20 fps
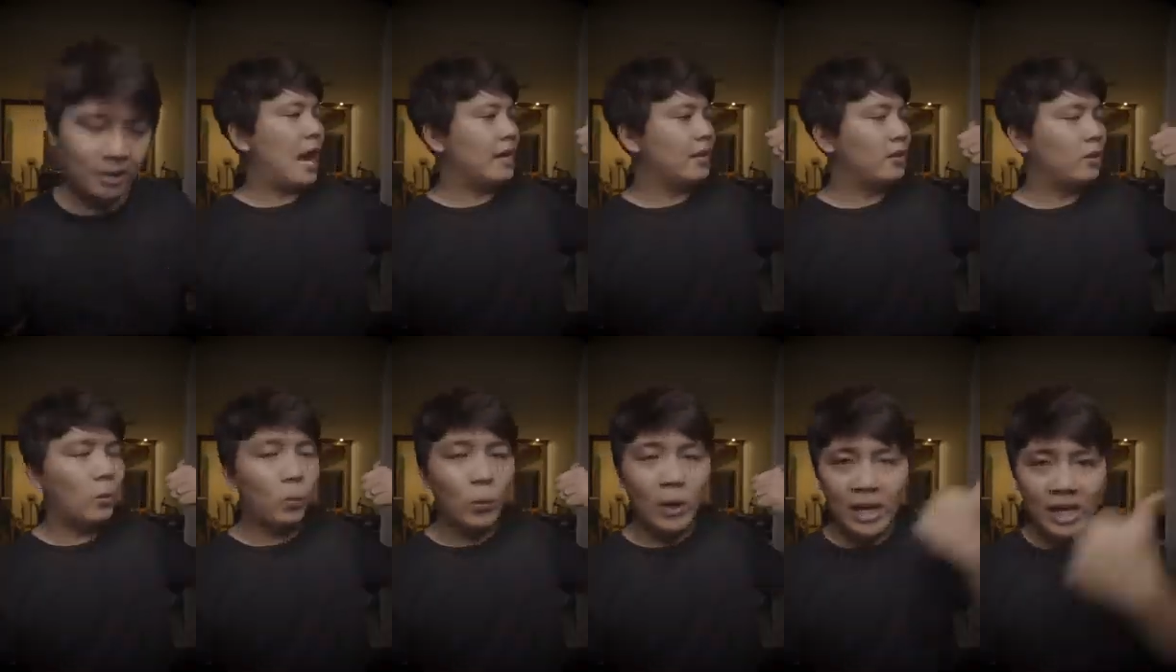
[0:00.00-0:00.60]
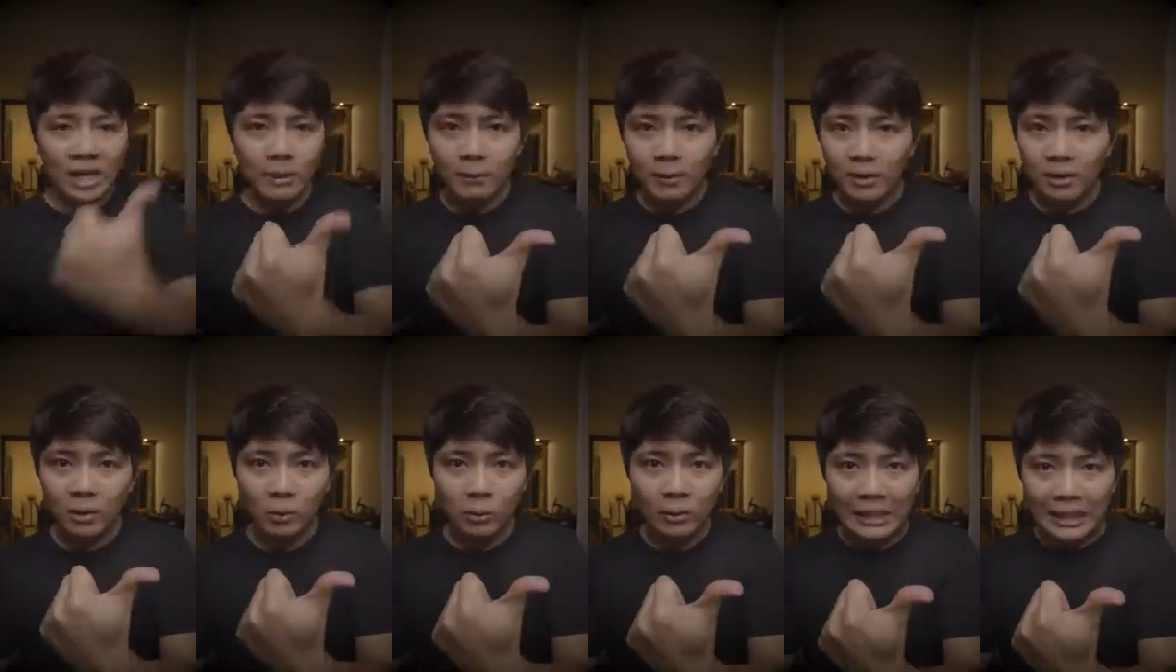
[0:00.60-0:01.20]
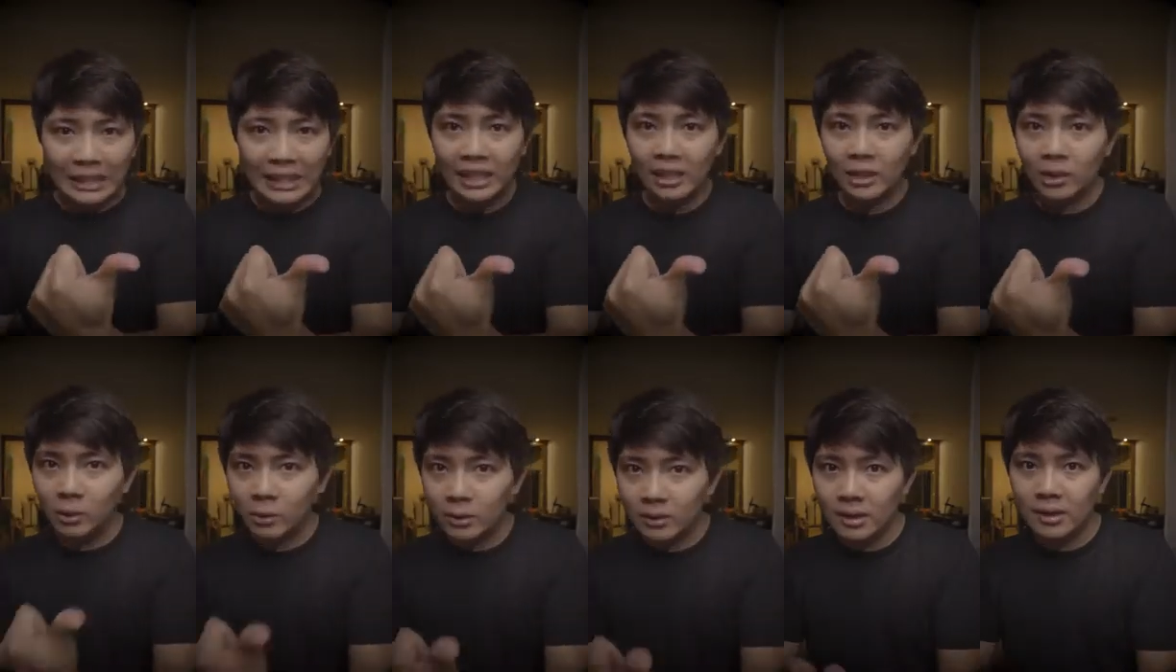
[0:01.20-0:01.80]
I didn't wake up with no leaky
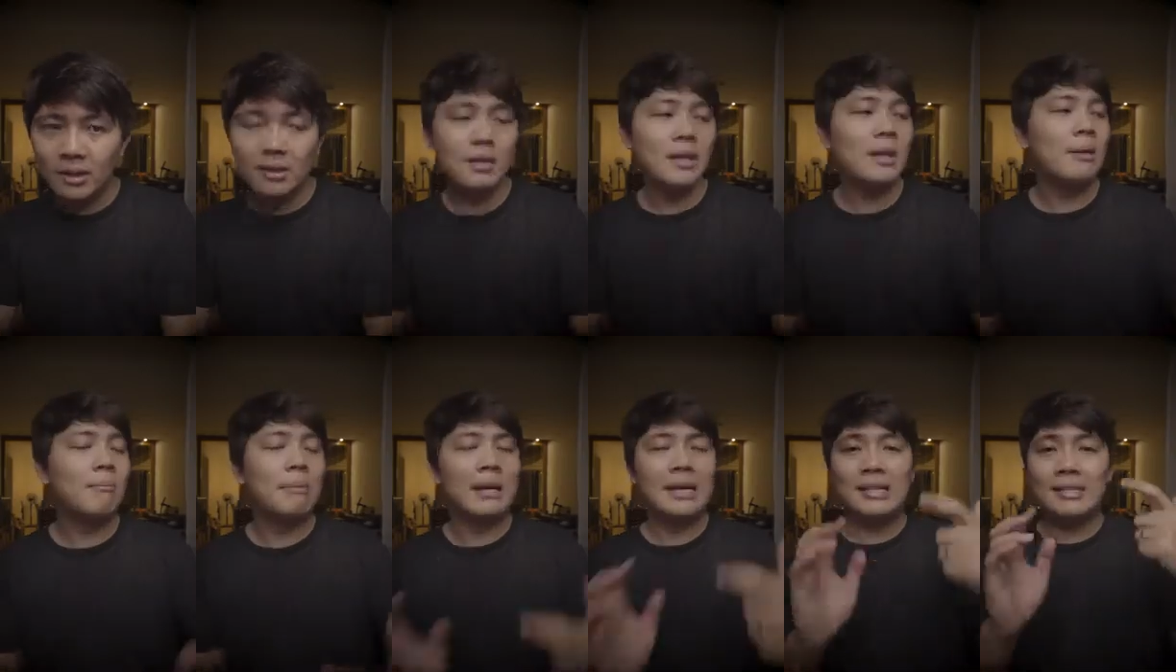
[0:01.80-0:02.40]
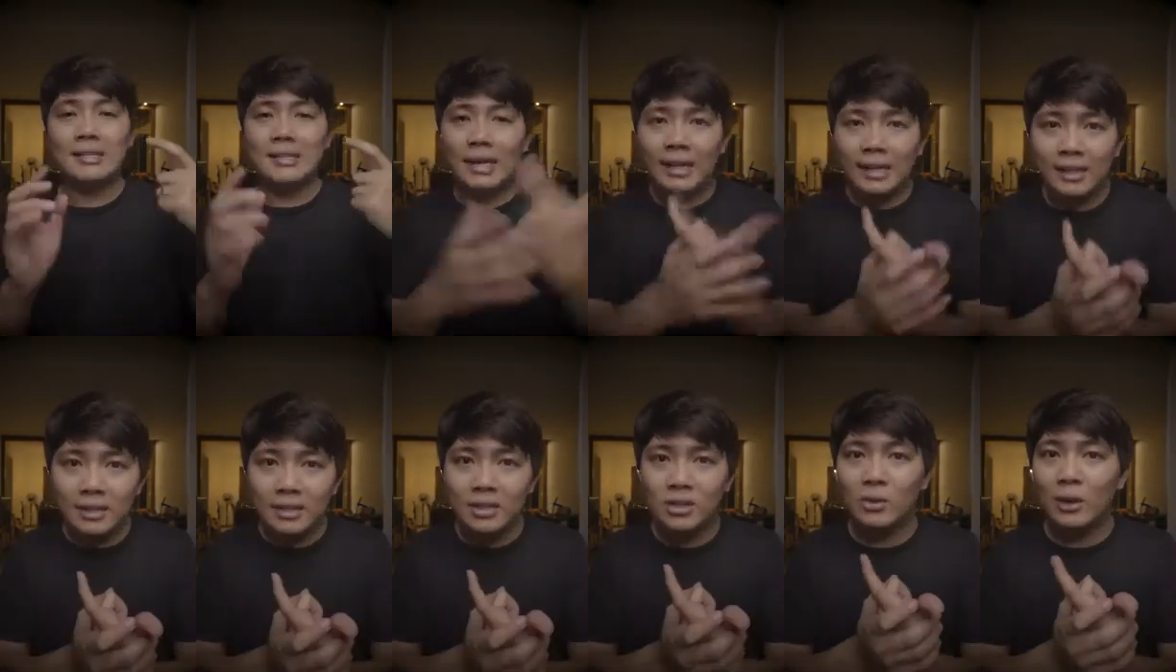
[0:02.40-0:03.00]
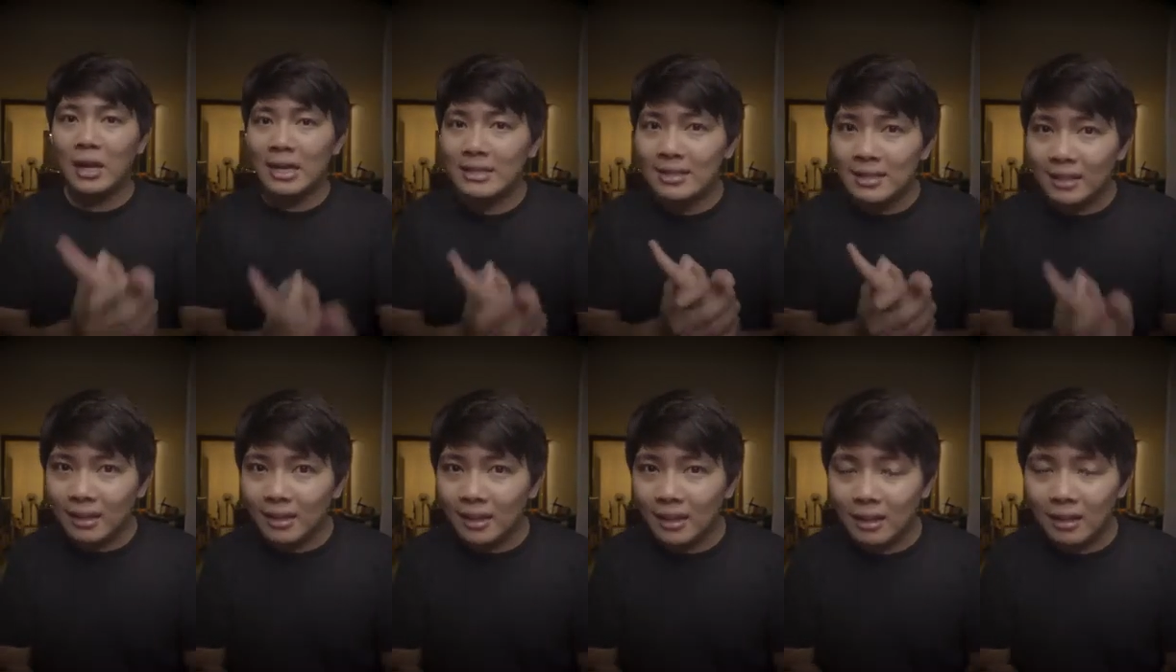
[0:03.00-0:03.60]
noses, my sinus
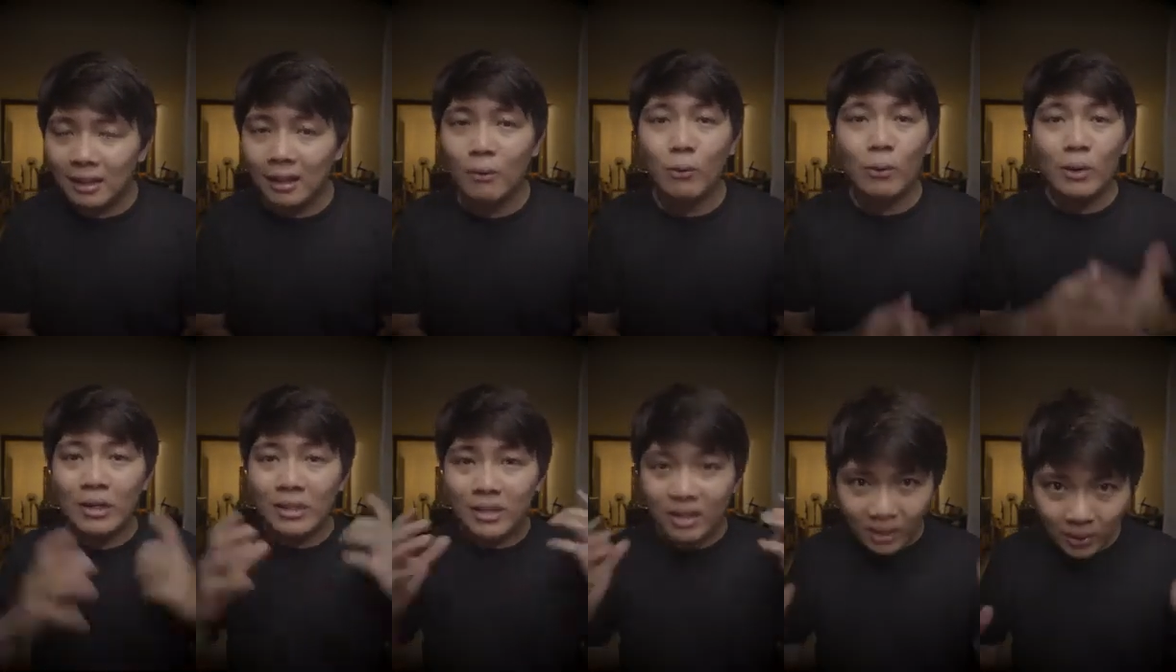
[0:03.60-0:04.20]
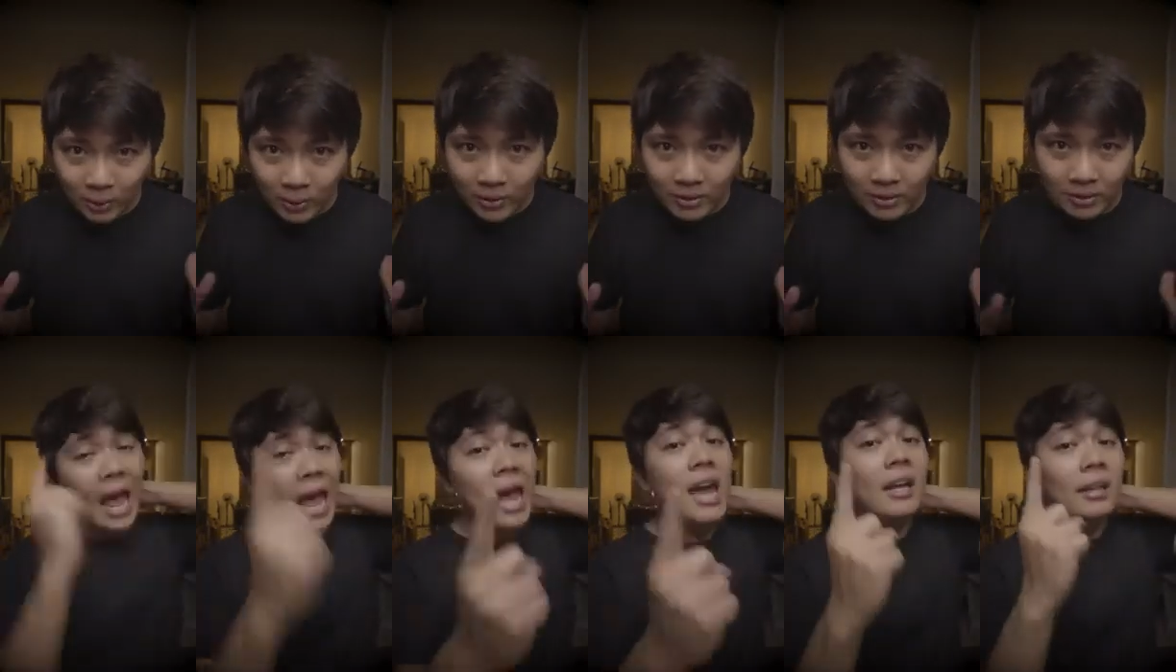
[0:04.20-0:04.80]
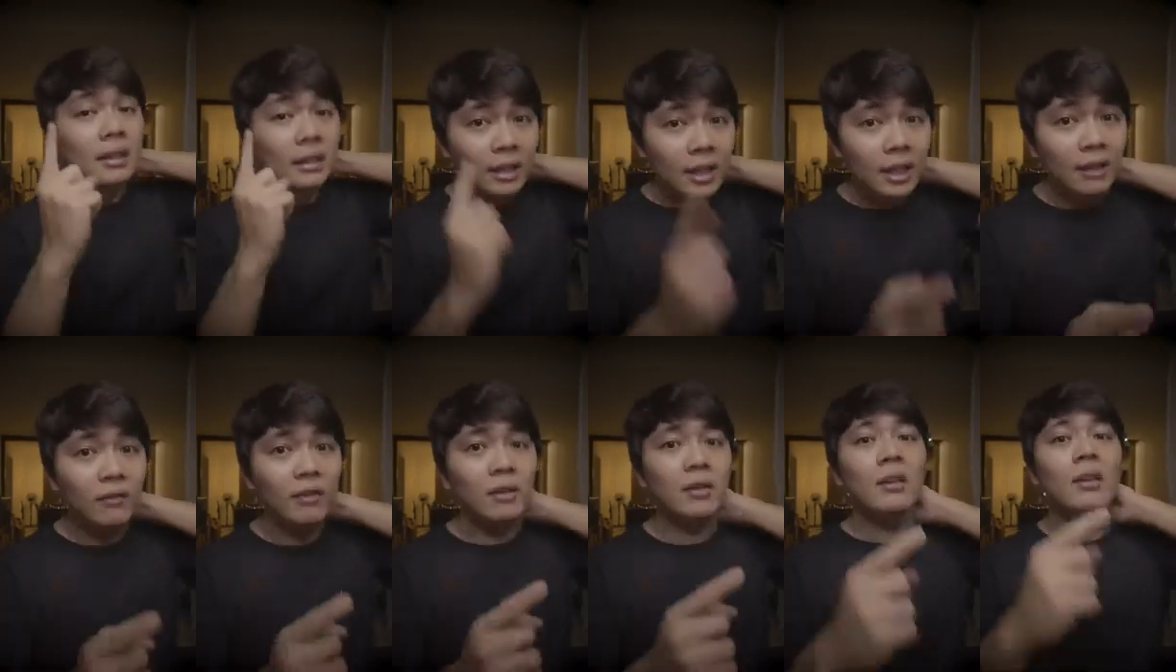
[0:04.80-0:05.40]
drastically reduced, and
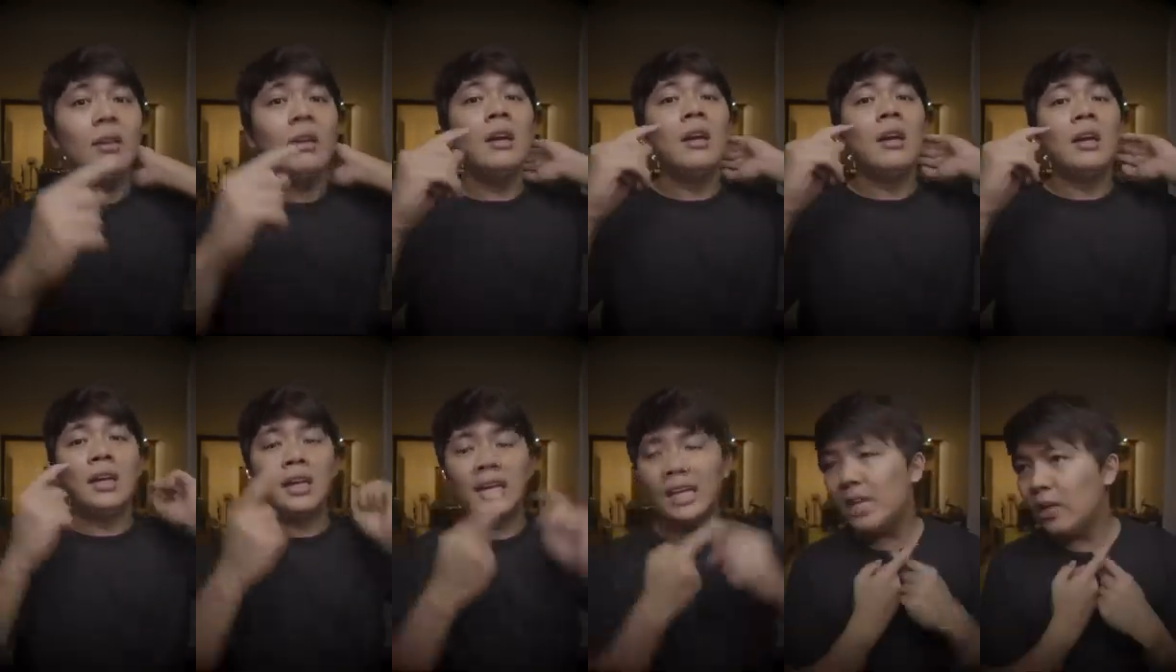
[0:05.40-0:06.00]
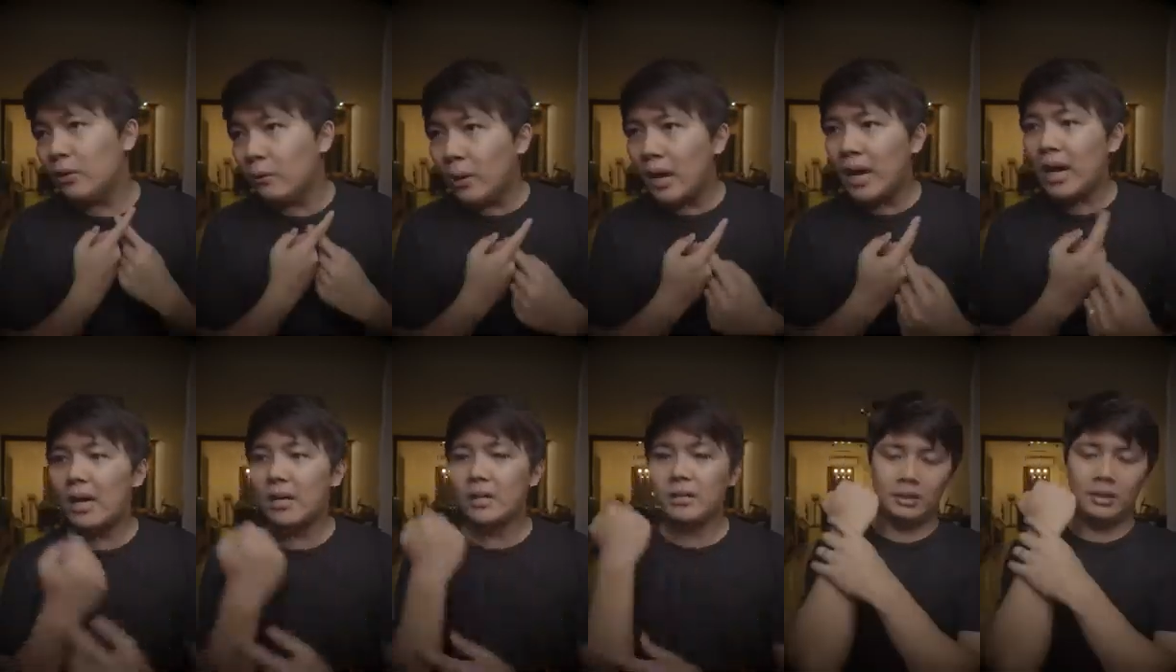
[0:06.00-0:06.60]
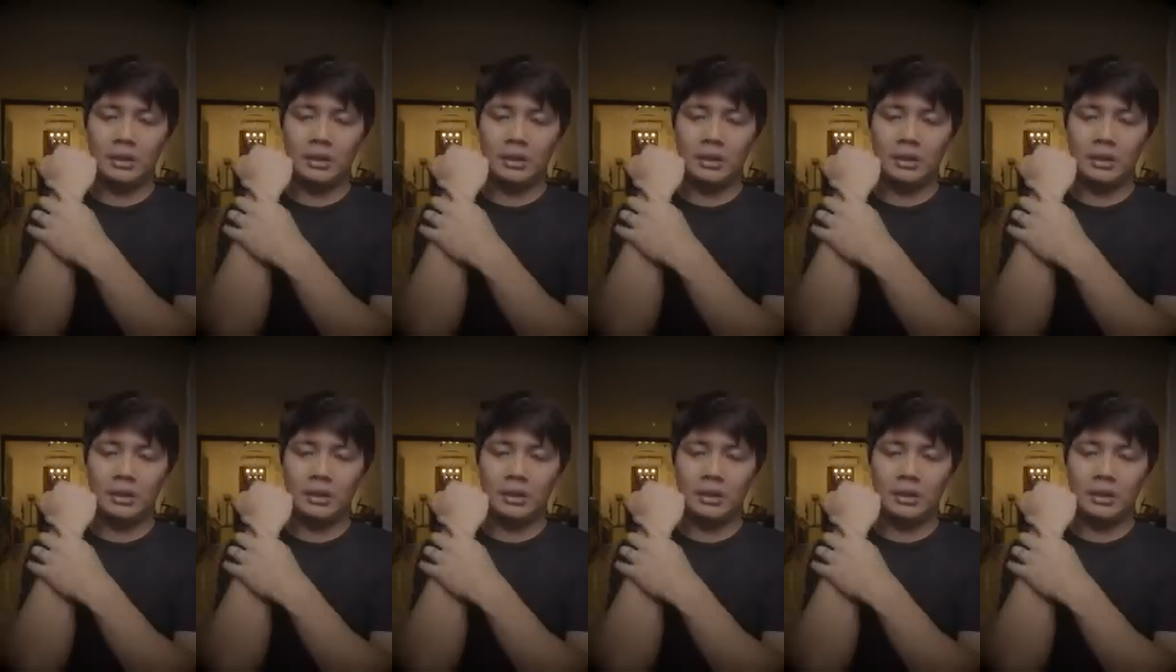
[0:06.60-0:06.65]
even heat rash,